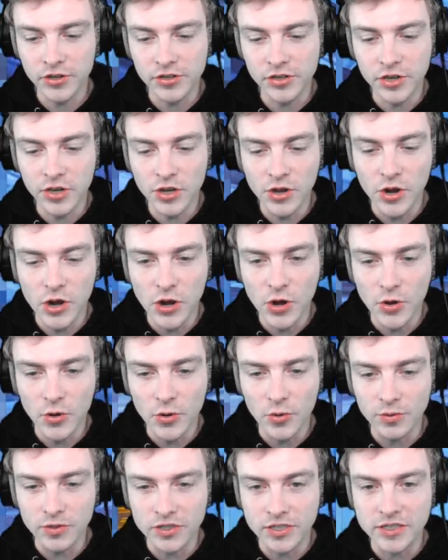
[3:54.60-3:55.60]

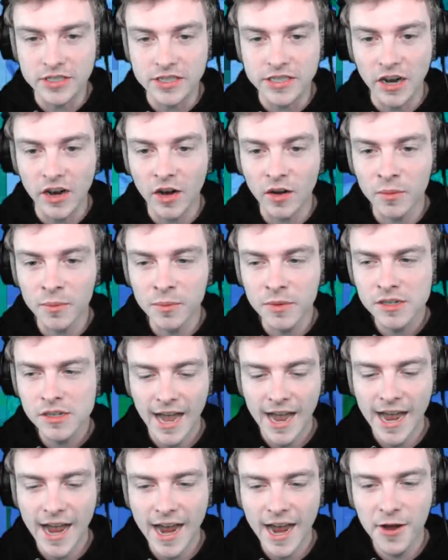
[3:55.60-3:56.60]
You dumb.
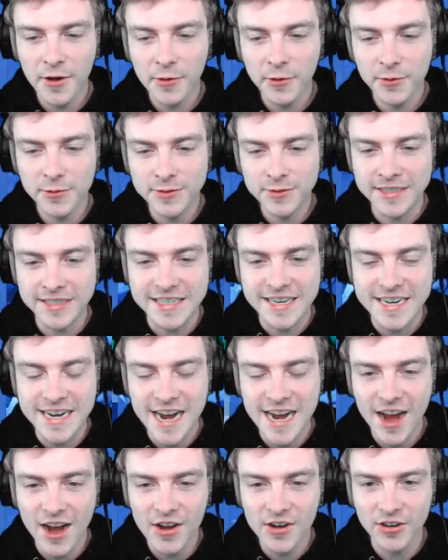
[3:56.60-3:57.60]
How
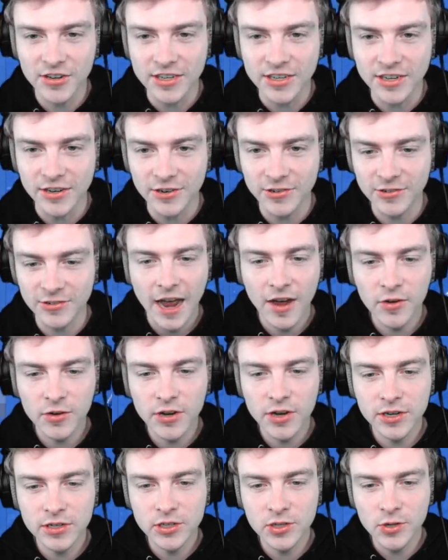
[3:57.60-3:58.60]
dare you? How
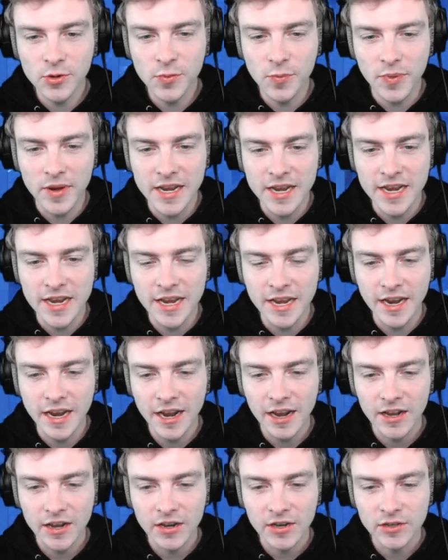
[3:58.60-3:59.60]
could you be
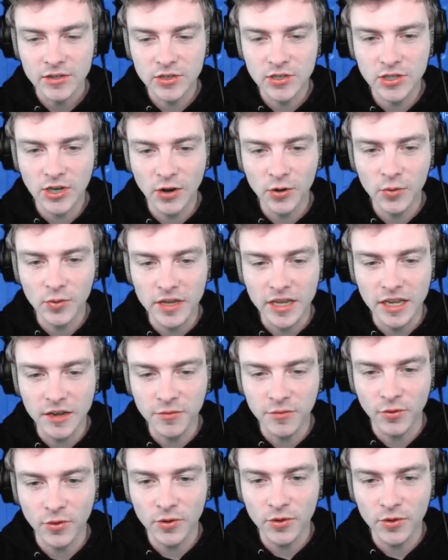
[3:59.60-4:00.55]
so evil?